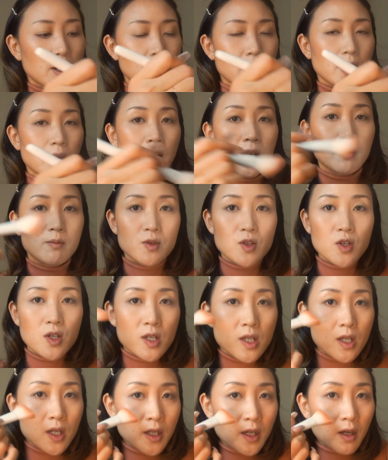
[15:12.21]
And I'm
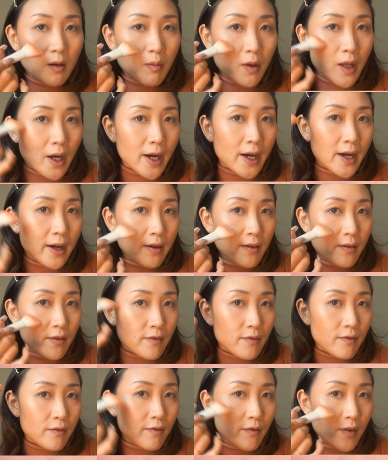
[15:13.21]
just gonna apply it
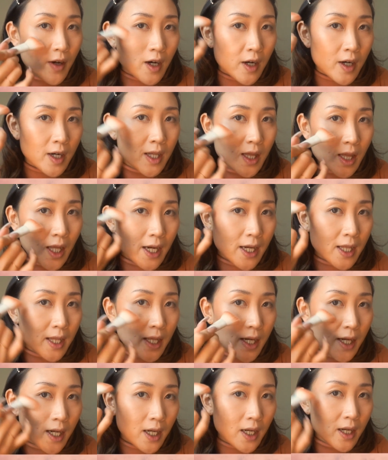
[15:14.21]
very
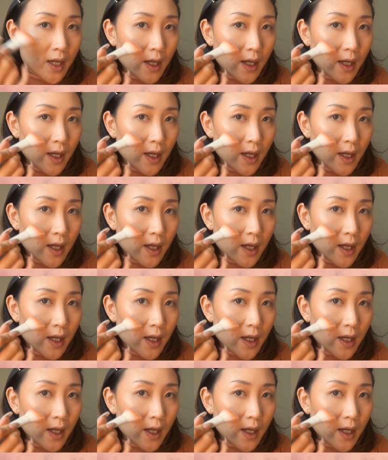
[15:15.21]
lightly